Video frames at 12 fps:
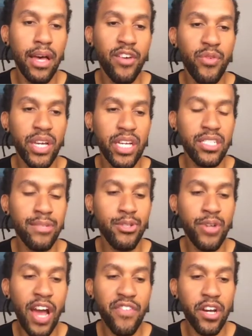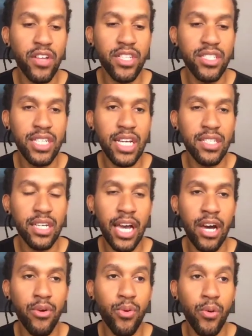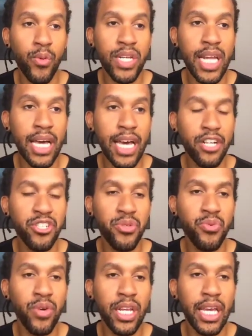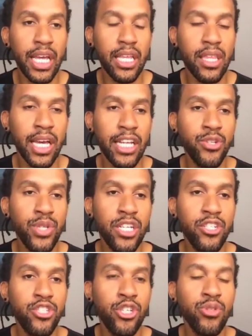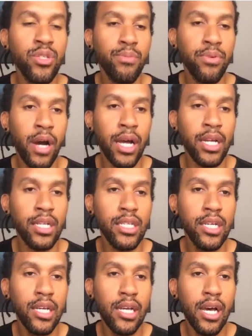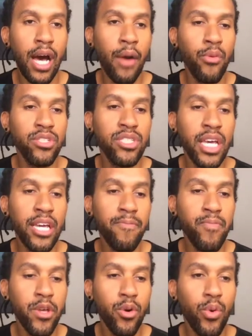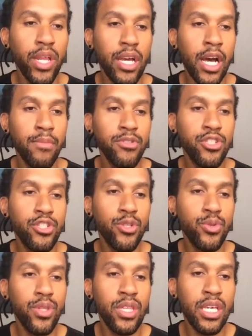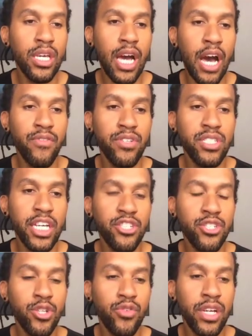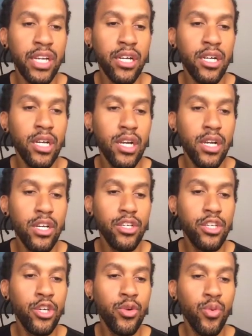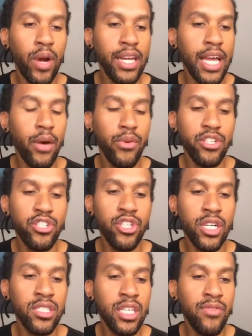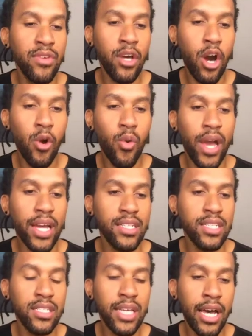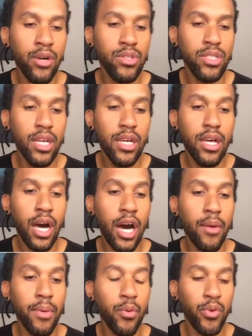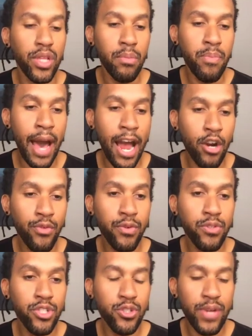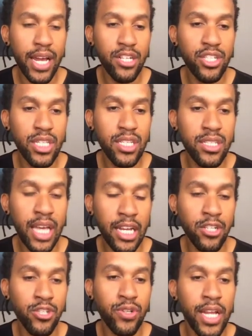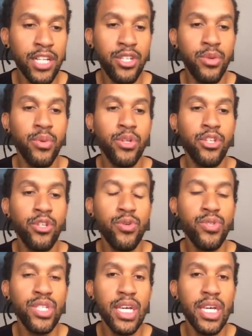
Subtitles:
if we can get some traffic on this test account where we're not actually running anything. I do need to choose a product. I will say, when it comes to the conversation over here, right now we're just giving away a discount, a really powerful strategy. The second strategy you would use